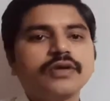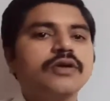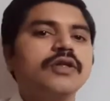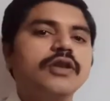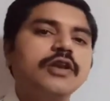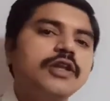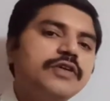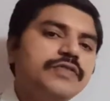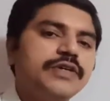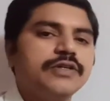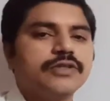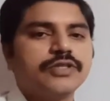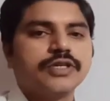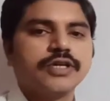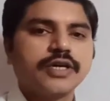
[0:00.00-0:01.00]

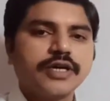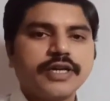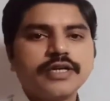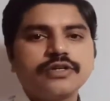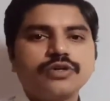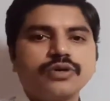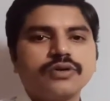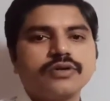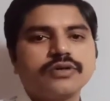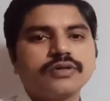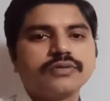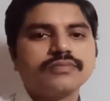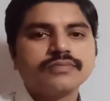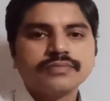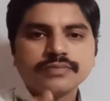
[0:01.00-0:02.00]
Living thing. Correct or
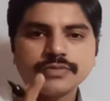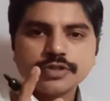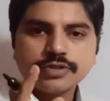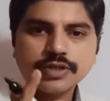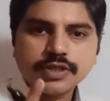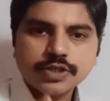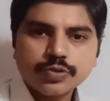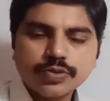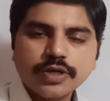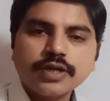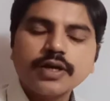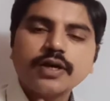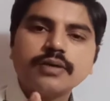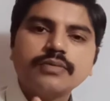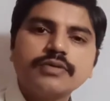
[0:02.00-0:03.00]
not? So that's why
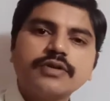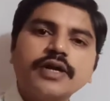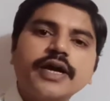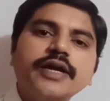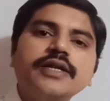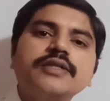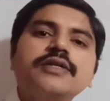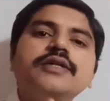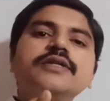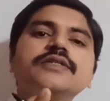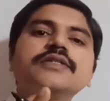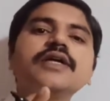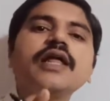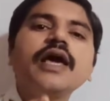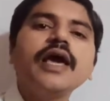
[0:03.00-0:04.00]
I will write that
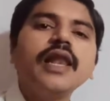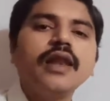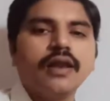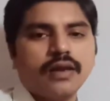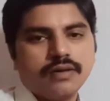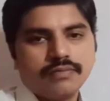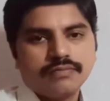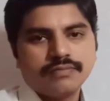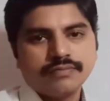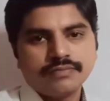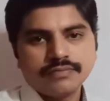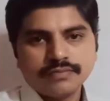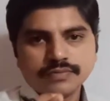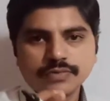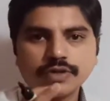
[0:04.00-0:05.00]
is a L.
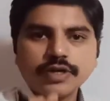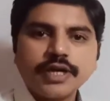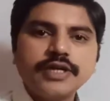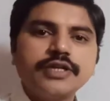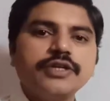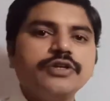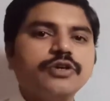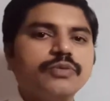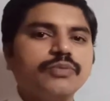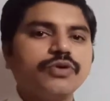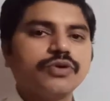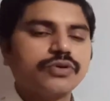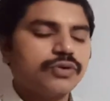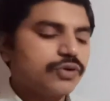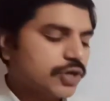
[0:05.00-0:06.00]
Write in your
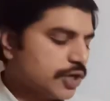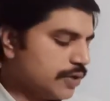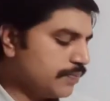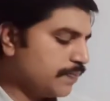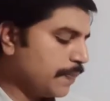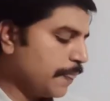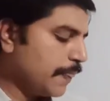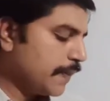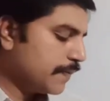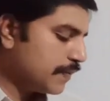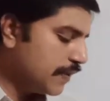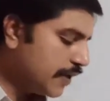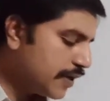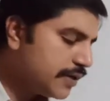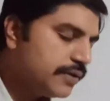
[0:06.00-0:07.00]
book. Okay.
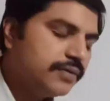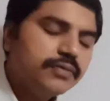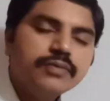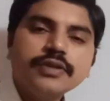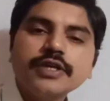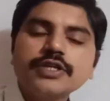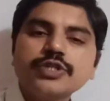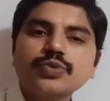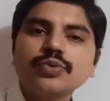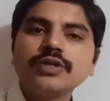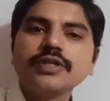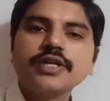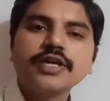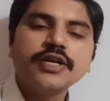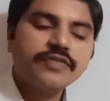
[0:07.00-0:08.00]
Then next
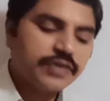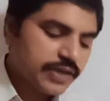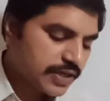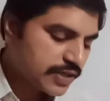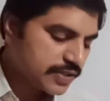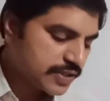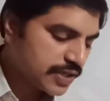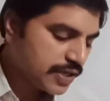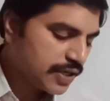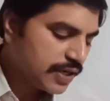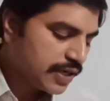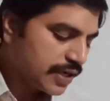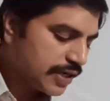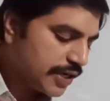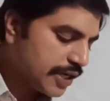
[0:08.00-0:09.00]
one they given as a
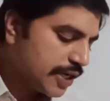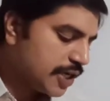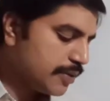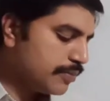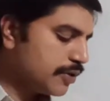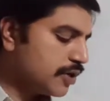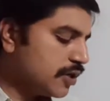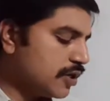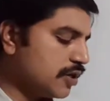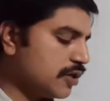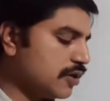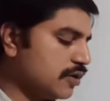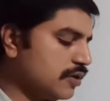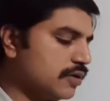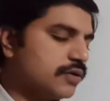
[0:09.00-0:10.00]

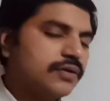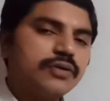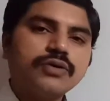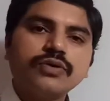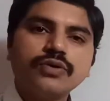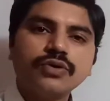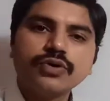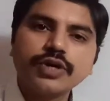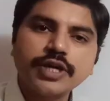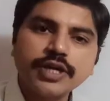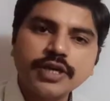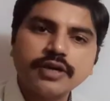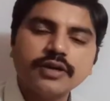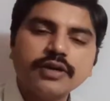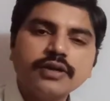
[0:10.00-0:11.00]
table. Okay
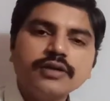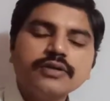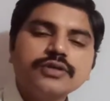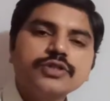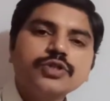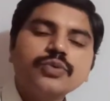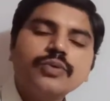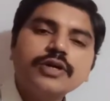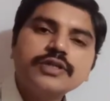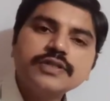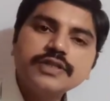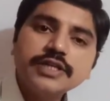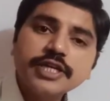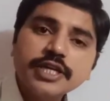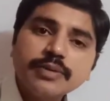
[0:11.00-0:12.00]
na? So what
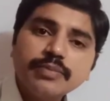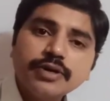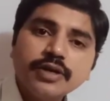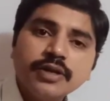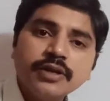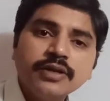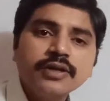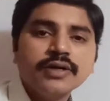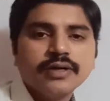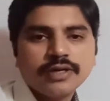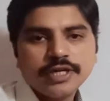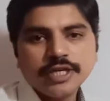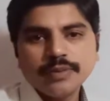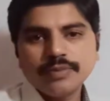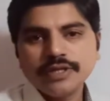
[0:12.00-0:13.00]
is a table?
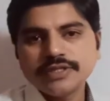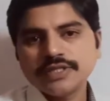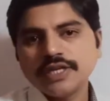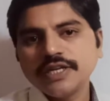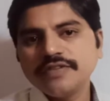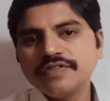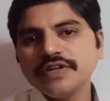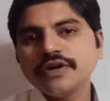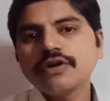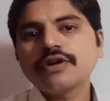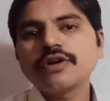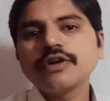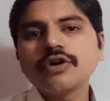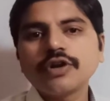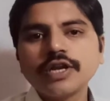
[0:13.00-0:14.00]
Table is a living
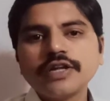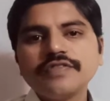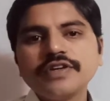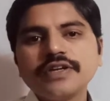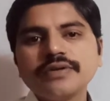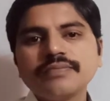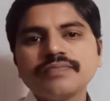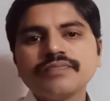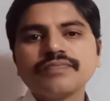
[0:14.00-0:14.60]
or non-living?